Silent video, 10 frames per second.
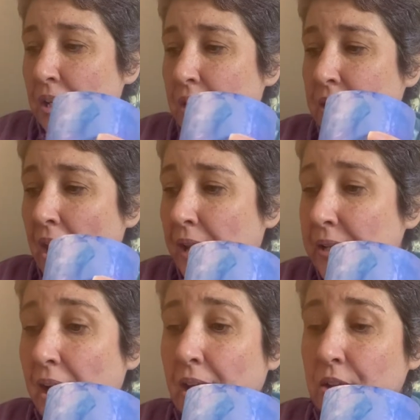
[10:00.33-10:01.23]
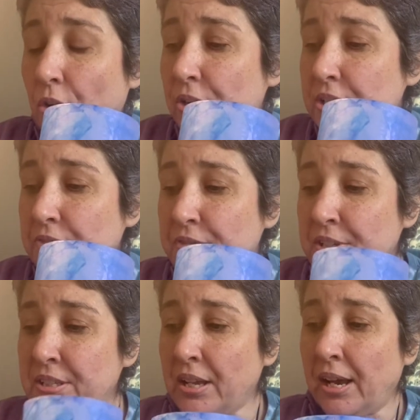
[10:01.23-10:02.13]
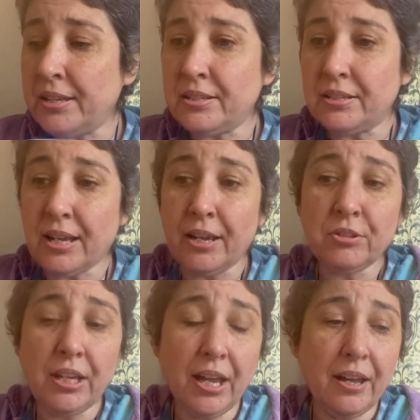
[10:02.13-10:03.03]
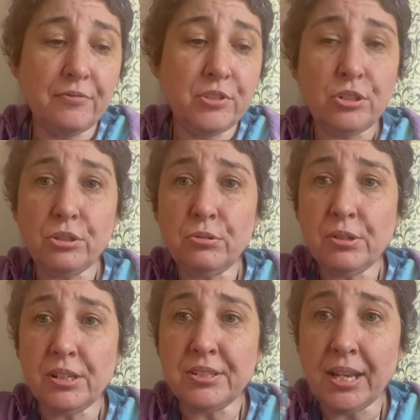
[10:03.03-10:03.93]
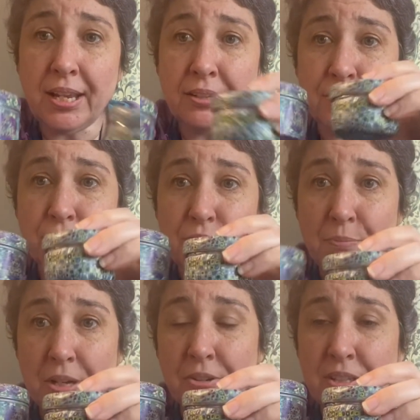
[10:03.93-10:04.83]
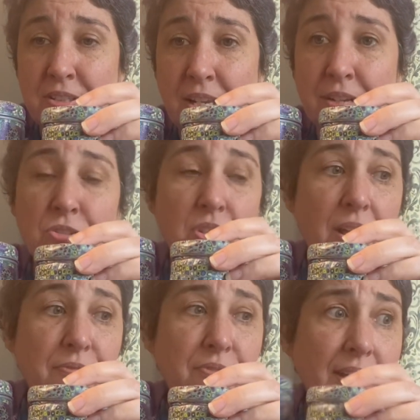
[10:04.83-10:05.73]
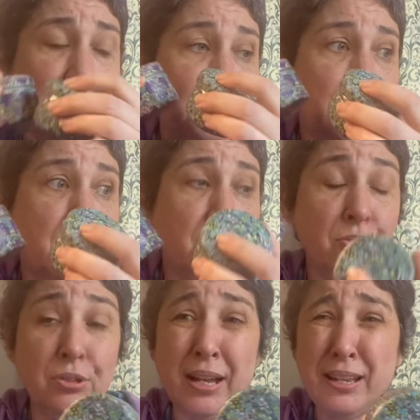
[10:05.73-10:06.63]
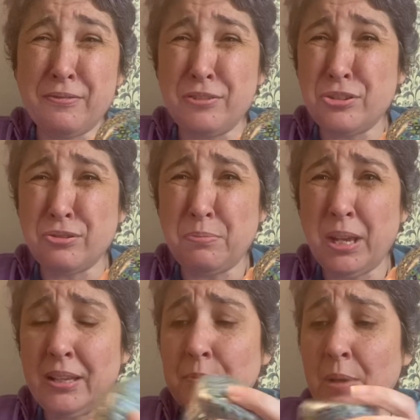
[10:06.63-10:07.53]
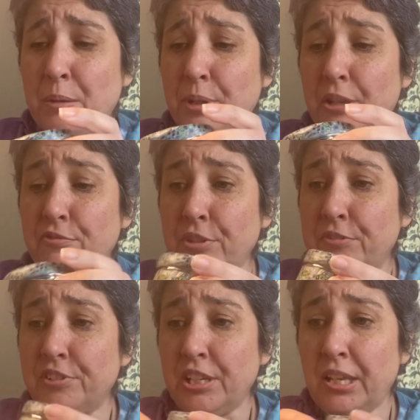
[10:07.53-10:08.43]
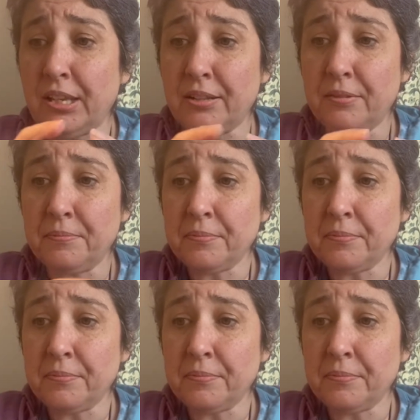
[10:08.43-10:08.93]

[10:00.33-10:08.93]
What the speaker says: yeah, I got all different sizes. I only have 2 containers, metal containers left. I originally made maybe 15.